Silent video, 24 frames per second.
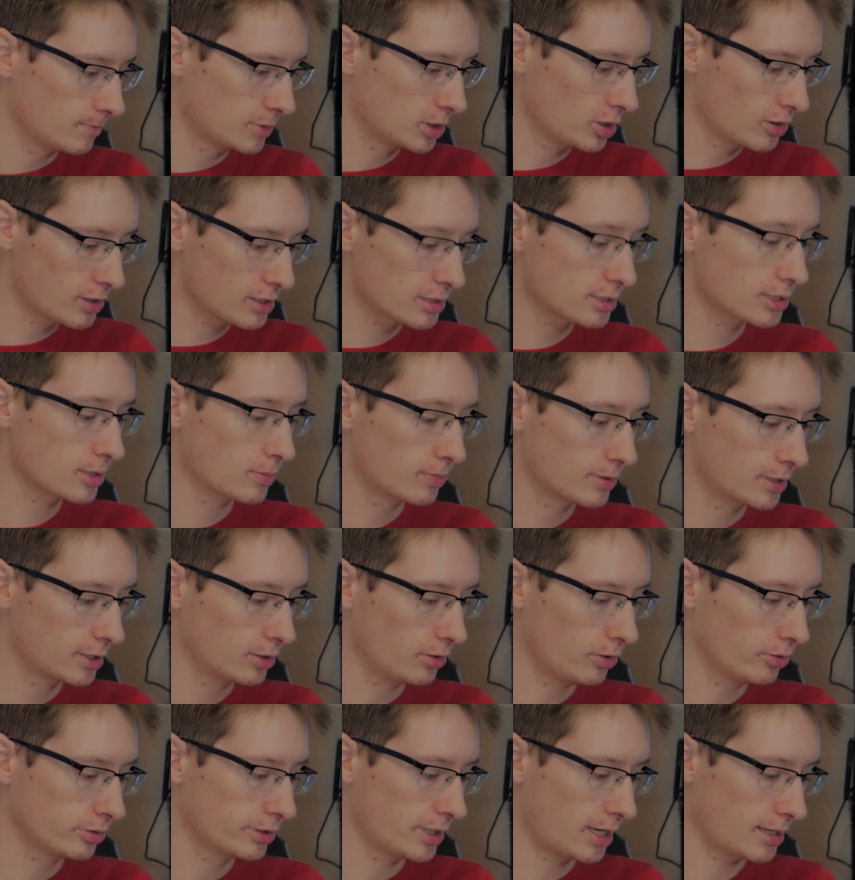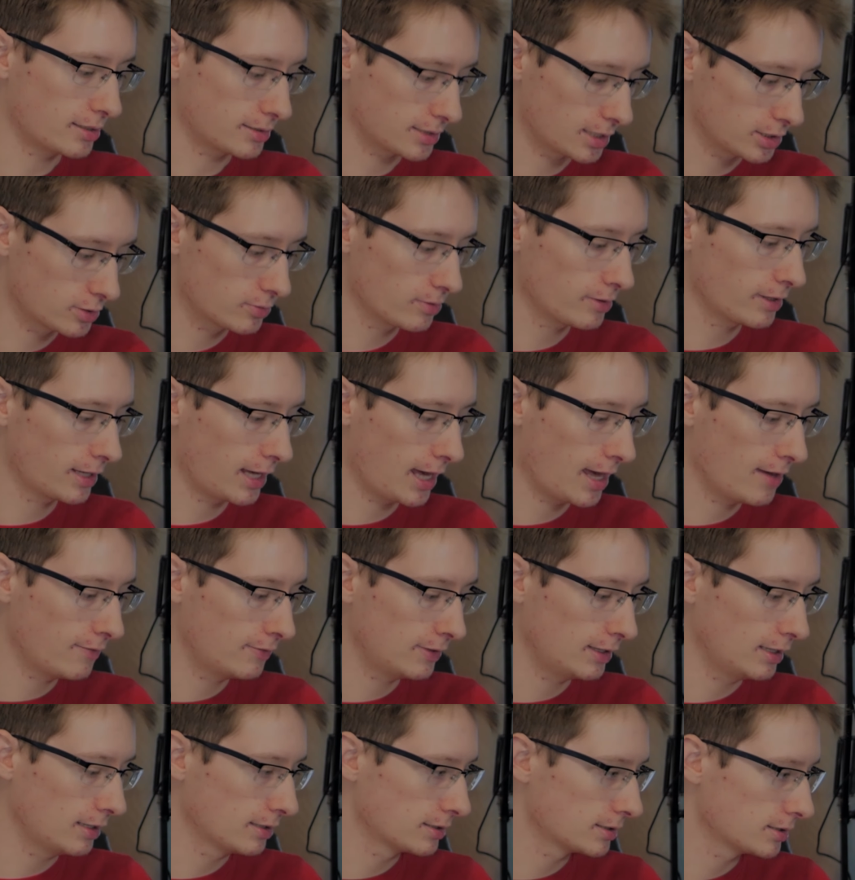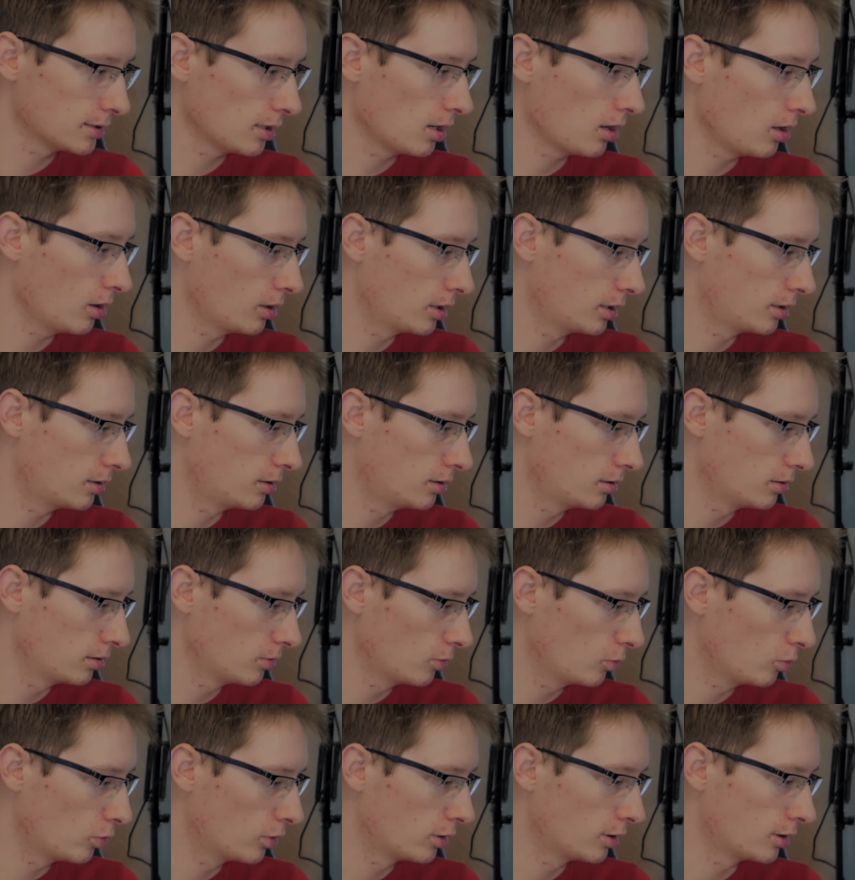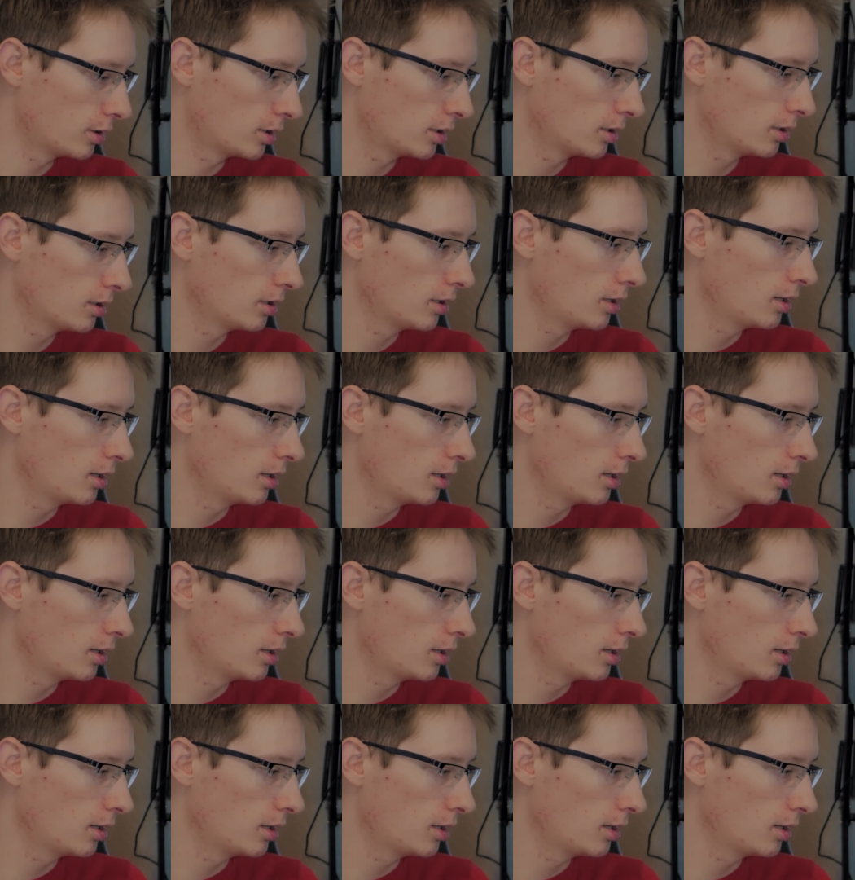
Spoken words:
So this is a pretty old desk. It's really heavy, solid wood,